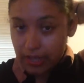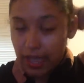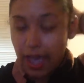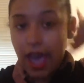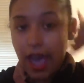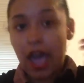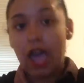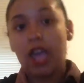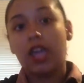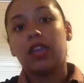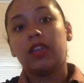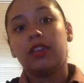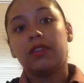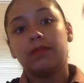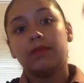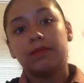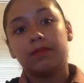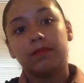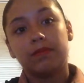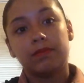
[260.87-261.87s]
high,
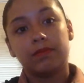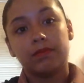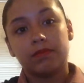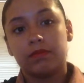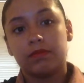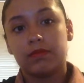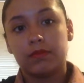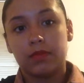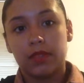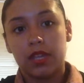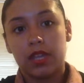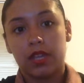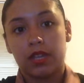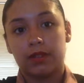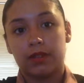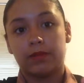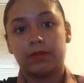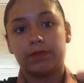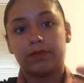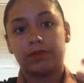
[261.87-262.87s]

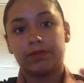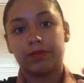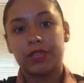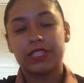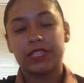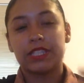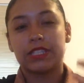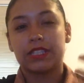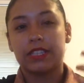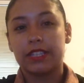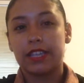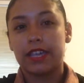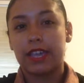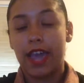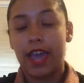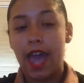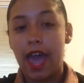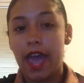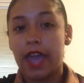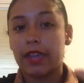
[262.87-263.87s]
basically like a
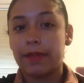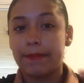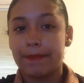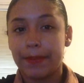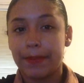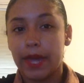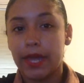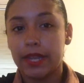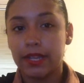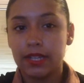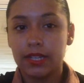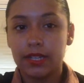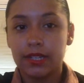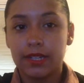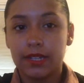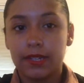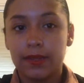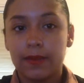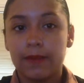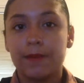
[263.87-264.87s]
high bun,
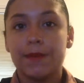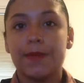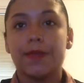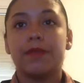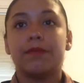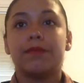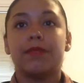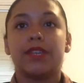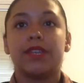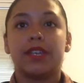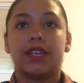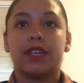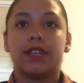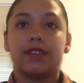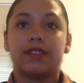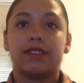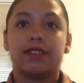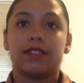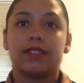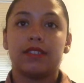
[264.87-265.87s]

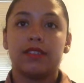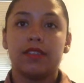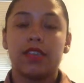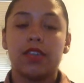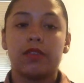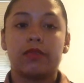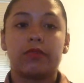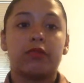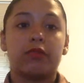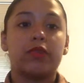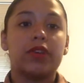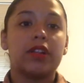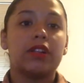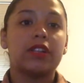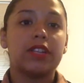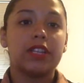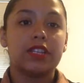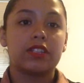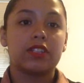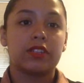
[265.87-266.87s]
because it will
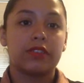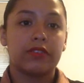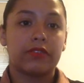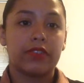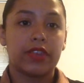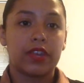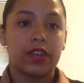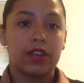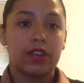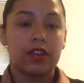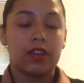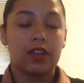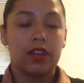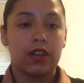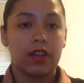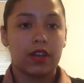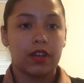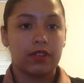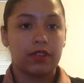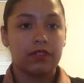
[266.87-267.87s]
interfere
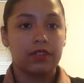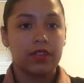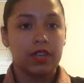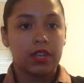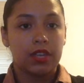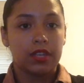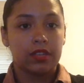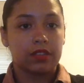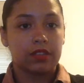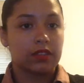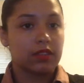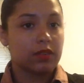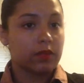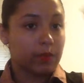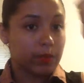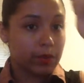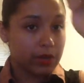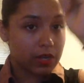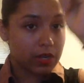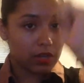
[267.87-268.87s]
of you
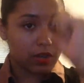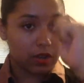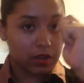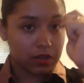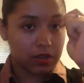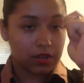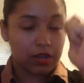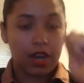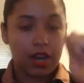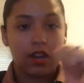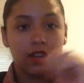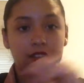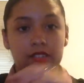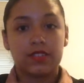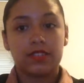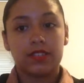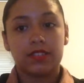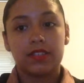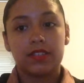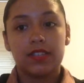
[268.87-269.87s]
putting on your
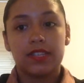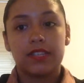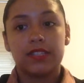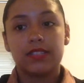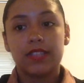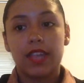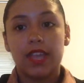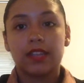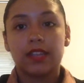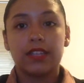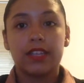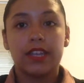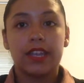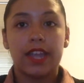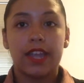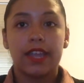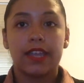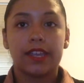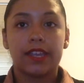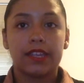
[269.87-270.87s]
garrison. Sadly,
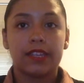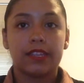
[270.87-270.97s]
I